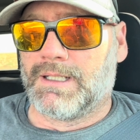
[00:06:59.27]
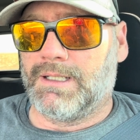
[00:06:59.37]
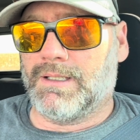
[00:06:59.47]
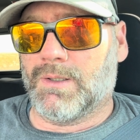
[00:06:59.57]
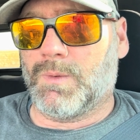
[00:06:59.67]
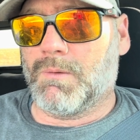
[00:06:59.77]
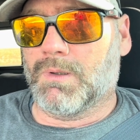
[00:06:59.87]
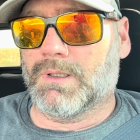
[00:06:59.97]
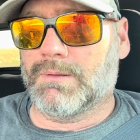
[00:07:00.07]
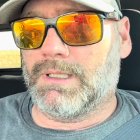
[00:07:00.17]
you know, we
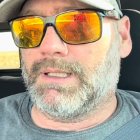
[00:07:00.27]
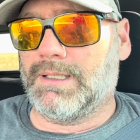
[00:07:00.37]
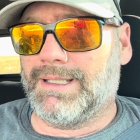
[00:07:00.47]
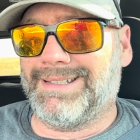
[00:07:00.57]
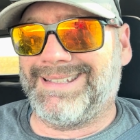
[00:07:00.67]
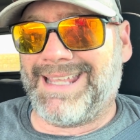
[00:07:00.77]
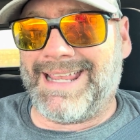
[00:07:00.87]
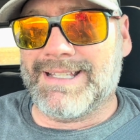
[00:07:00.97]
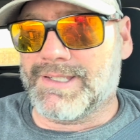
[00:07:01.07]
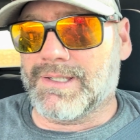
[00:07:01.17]
were in
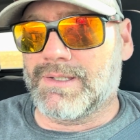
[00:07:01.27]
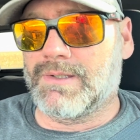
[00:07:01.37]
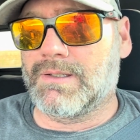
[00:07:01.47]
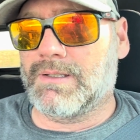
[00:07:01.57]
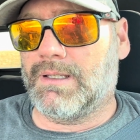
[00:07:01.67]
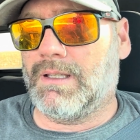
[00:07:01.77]
Kansas